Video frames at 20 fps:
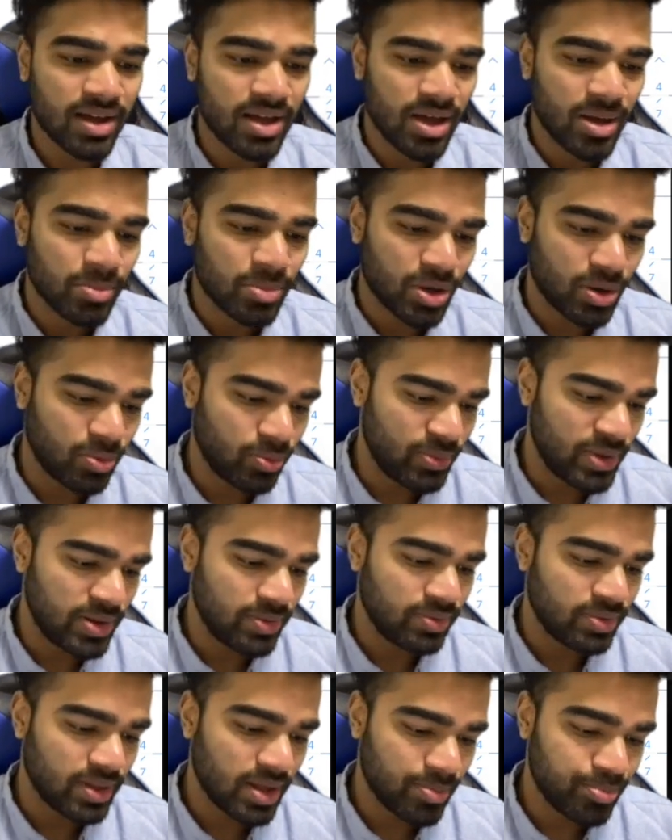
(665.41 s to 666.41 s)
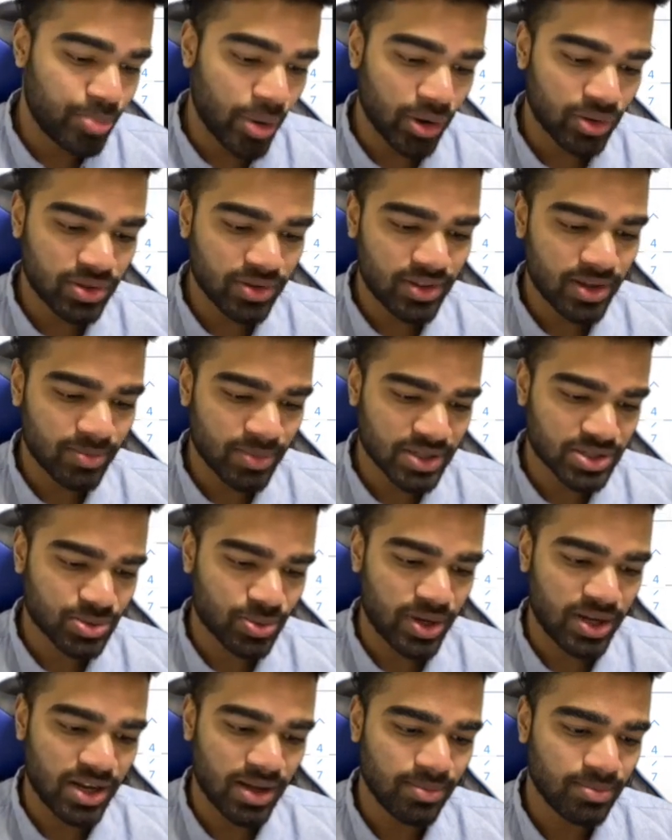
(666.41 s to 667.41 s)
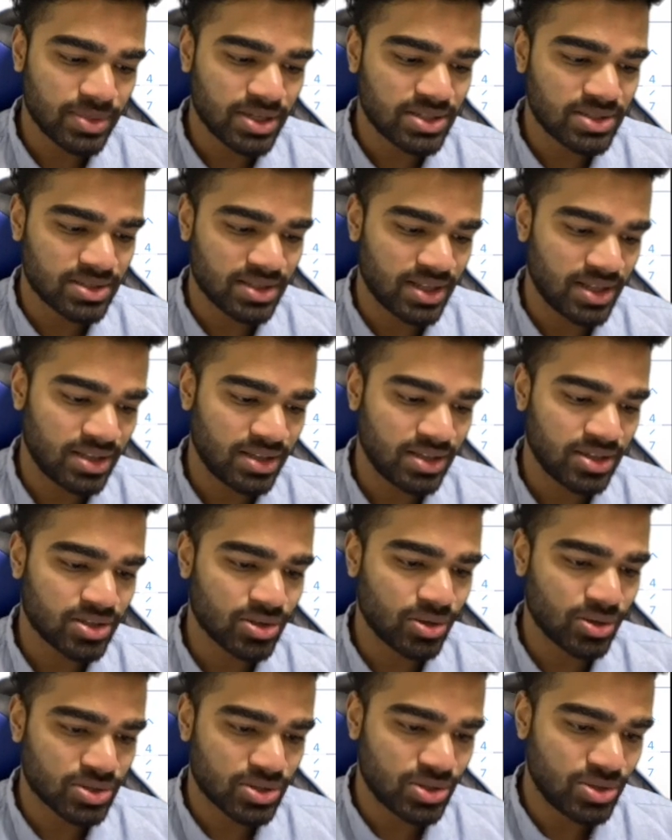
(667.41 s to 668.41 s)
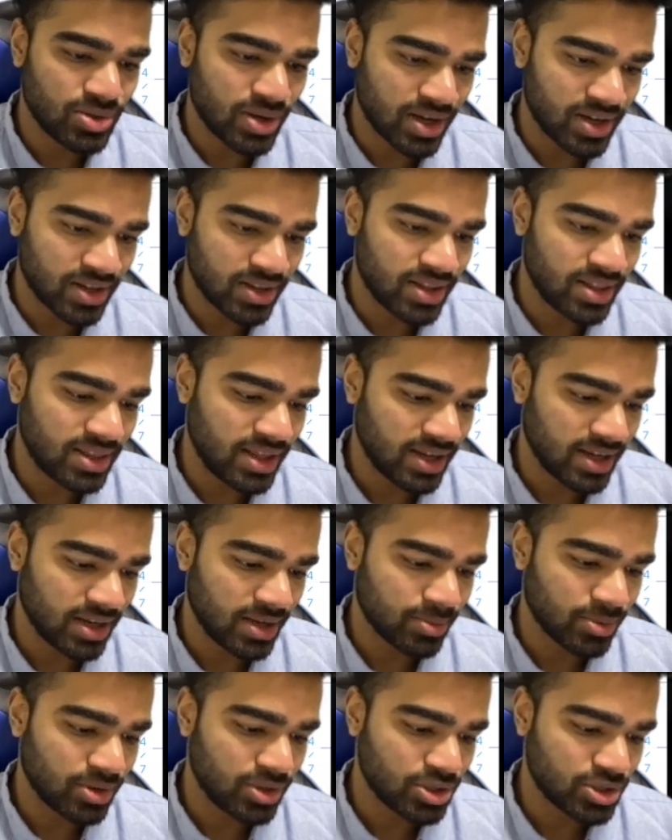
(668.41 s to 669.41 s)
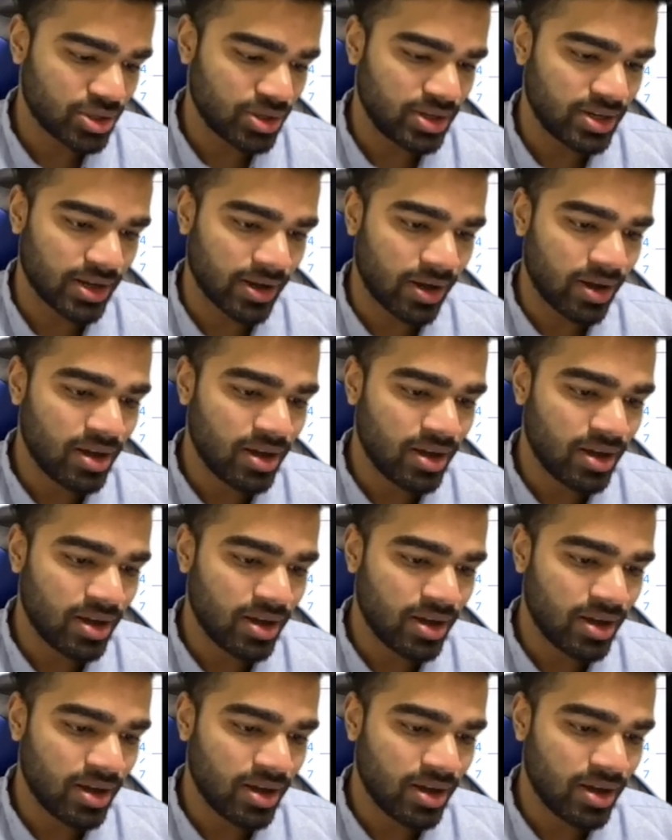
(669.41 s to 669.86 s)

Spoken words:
But when both of them are square numbers, you can also do another thing, and I'm going to show you now.